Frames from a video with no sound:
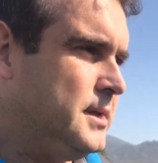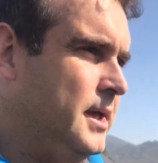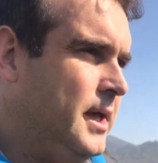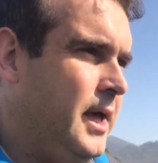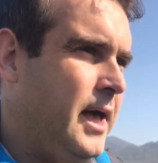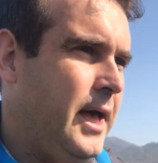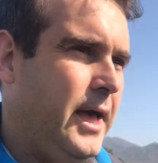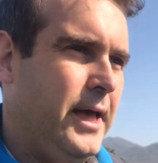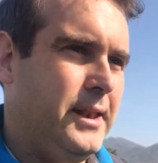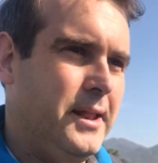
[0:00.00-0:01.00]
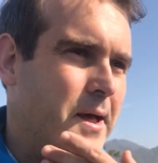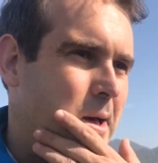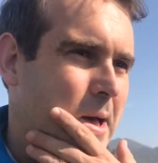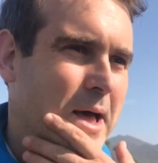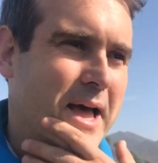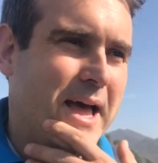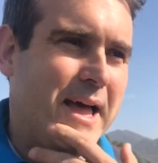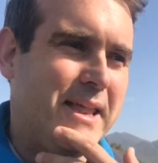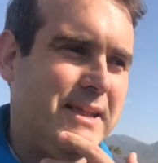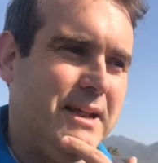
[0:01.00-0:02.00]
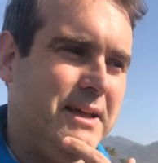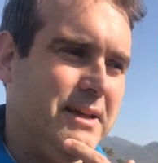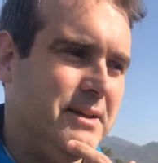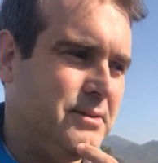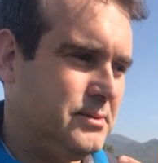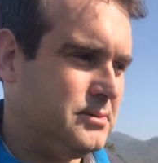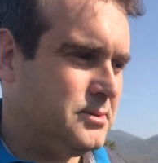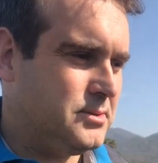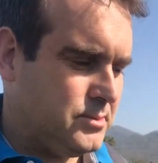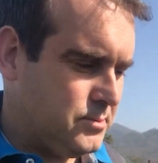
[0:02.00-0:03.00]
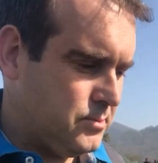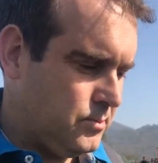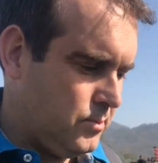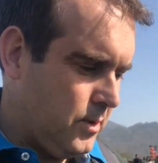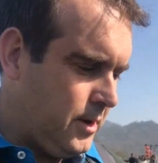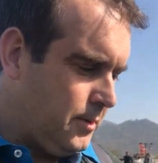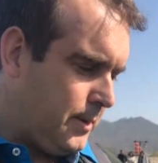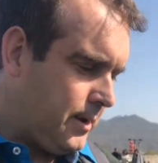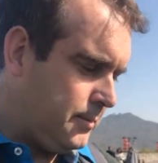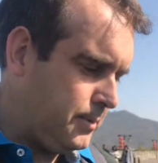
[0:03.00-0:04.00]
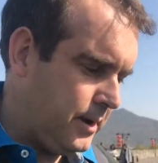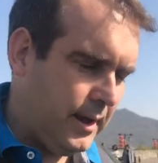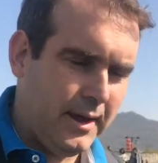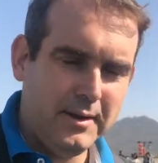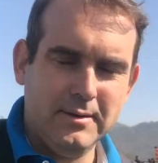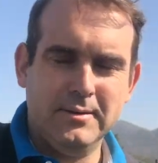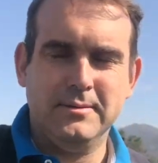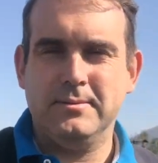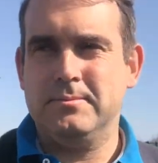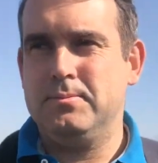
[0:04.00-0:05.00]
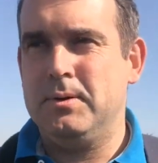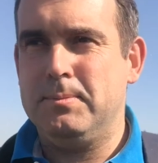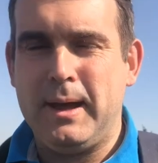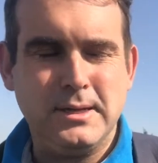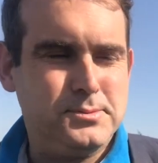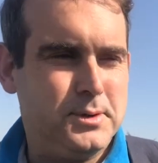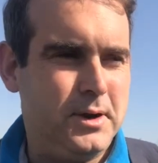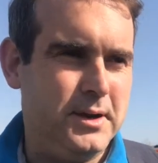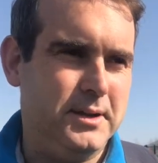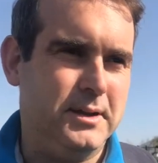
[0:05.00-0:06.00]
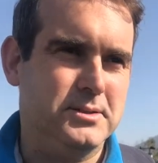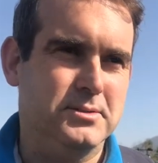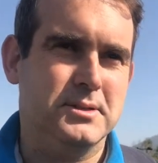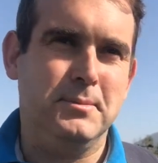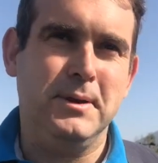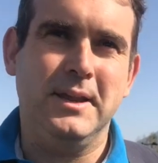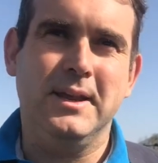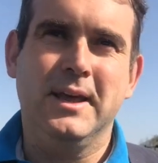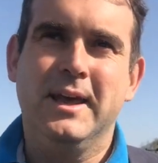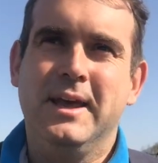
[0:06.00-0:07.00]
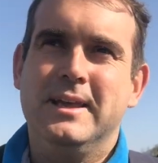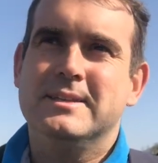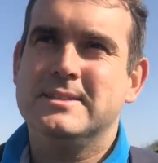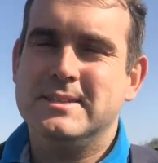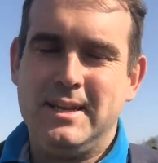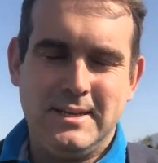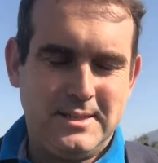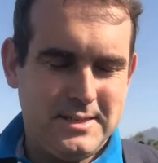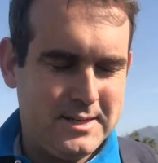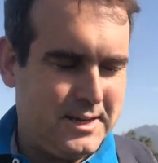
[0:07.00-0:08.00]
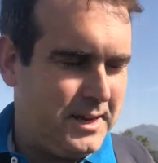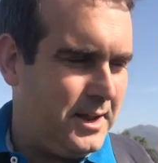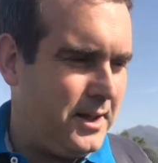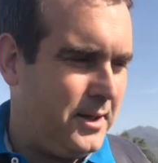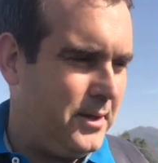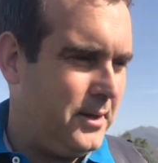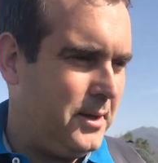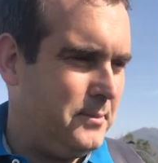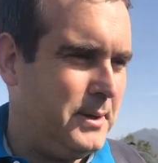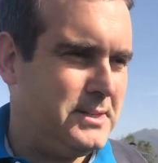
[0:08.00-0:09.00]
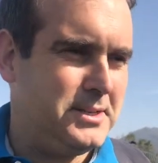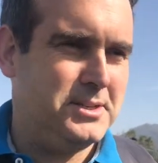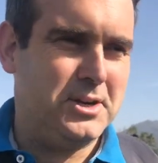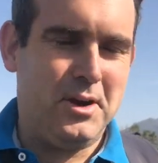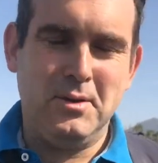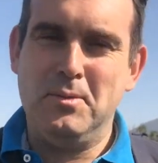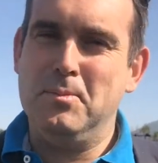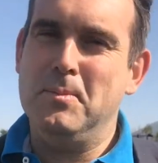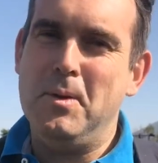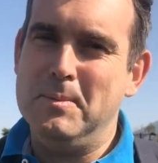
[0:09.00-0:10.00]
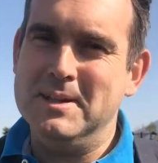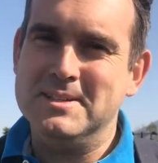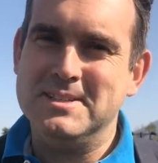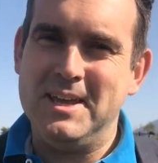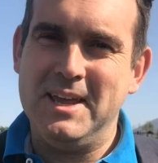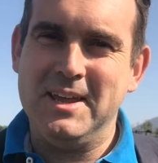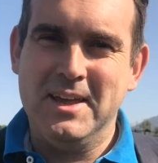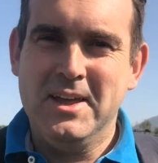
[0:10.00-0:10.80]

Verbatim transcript: Yeah. And then I was worried about it, but I hadn't put a password on it. And so somebody sends a message on the moment saying,